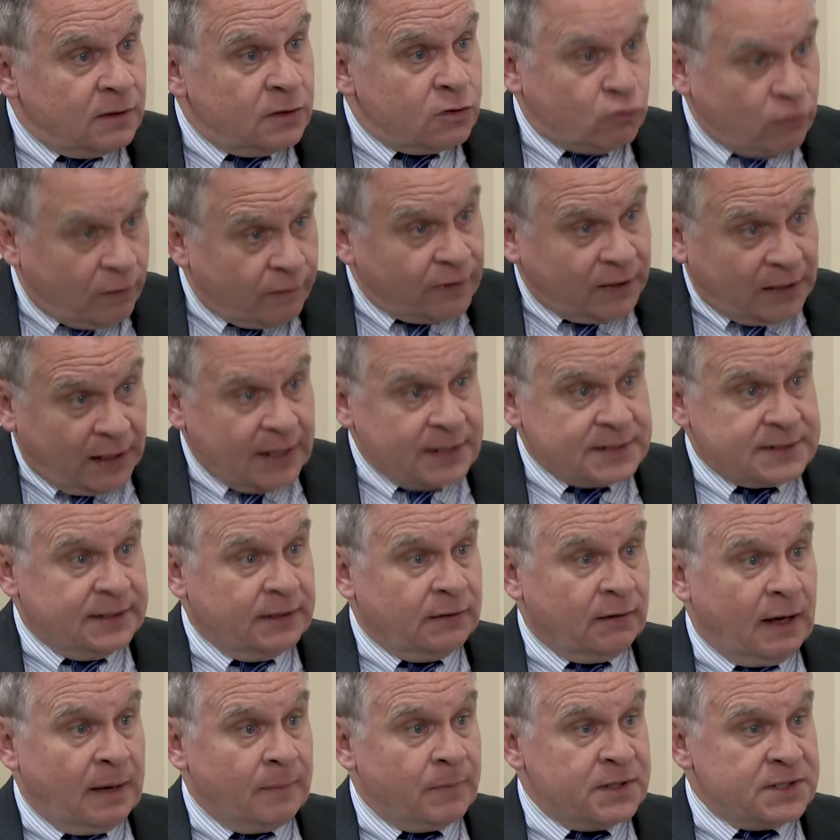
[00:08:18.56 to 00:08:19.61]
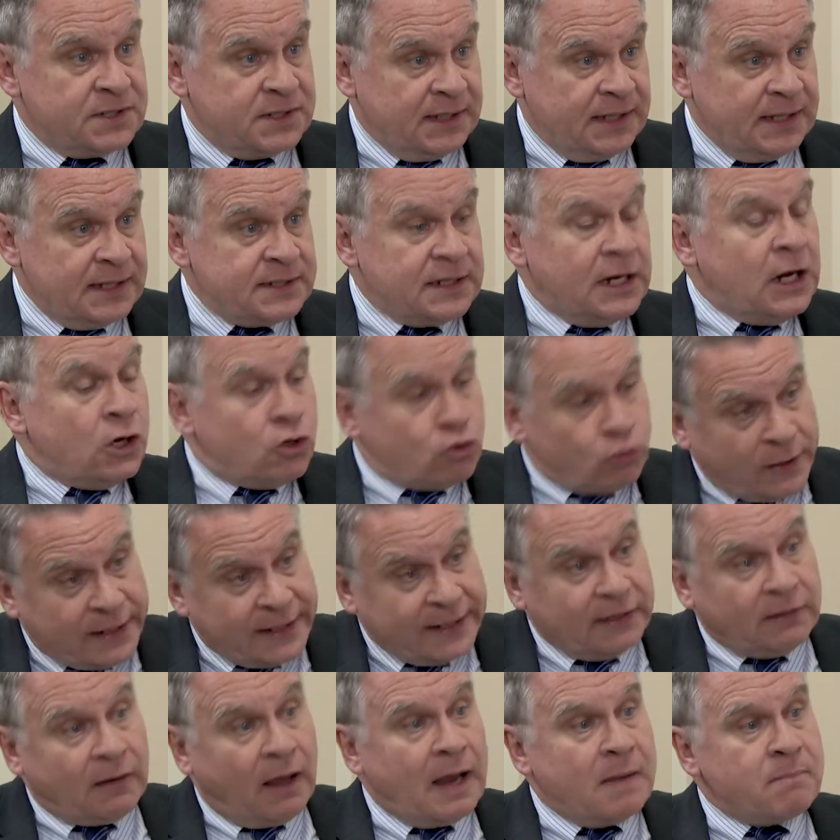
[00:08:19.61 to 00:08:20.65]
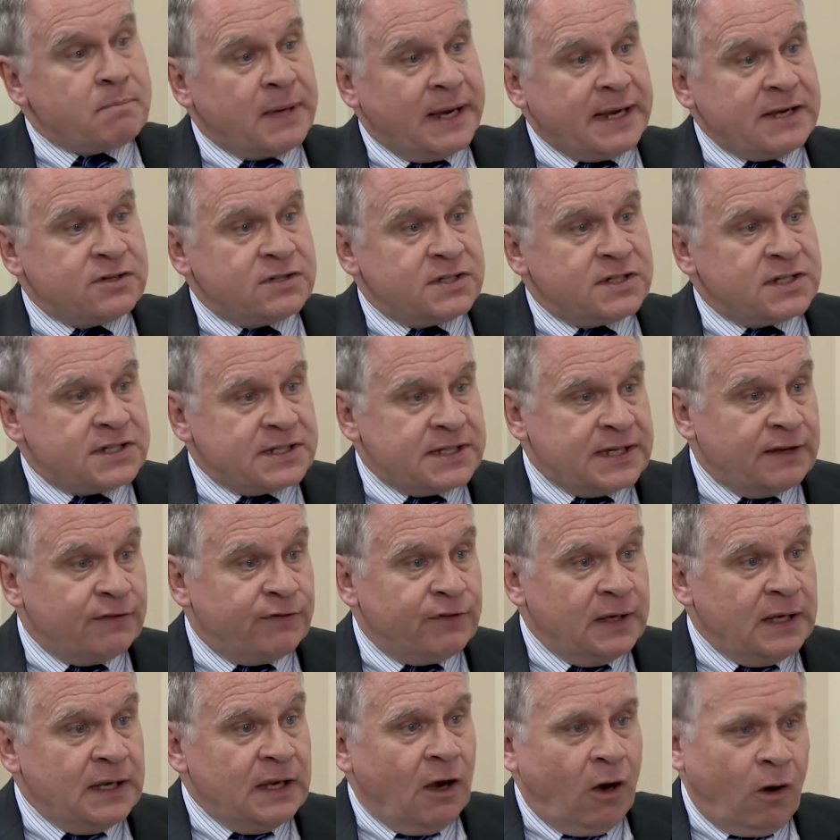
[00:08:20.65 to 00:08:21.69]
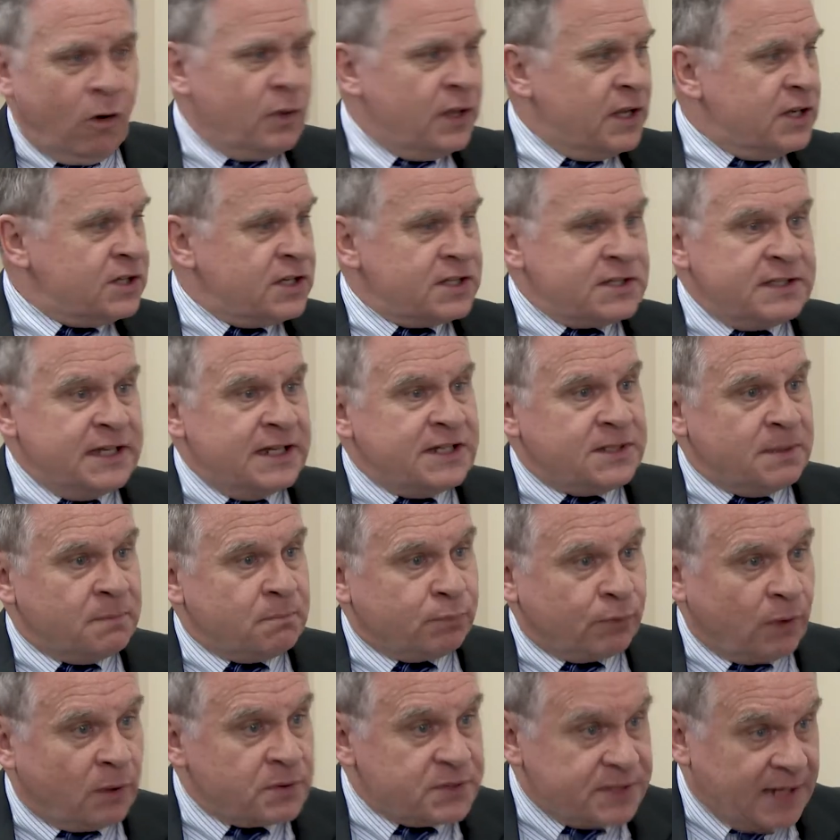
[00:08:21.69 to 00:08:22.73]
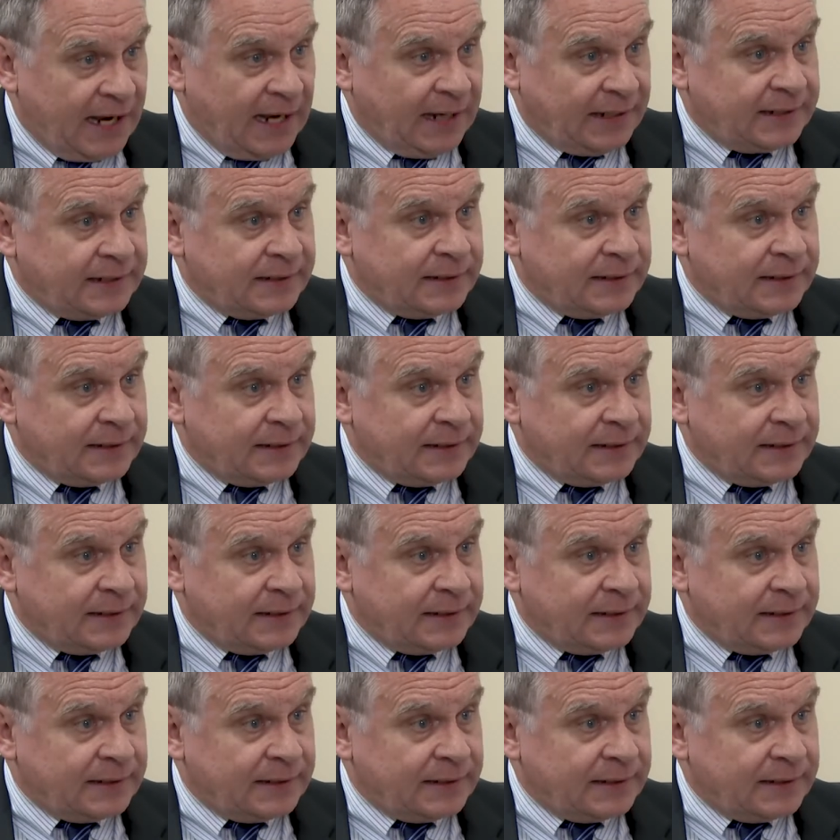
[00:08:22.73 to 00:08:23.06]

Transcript: trivializing Lyme disease, treating Lyme patients as if, oh, they just need some Prozac. I, I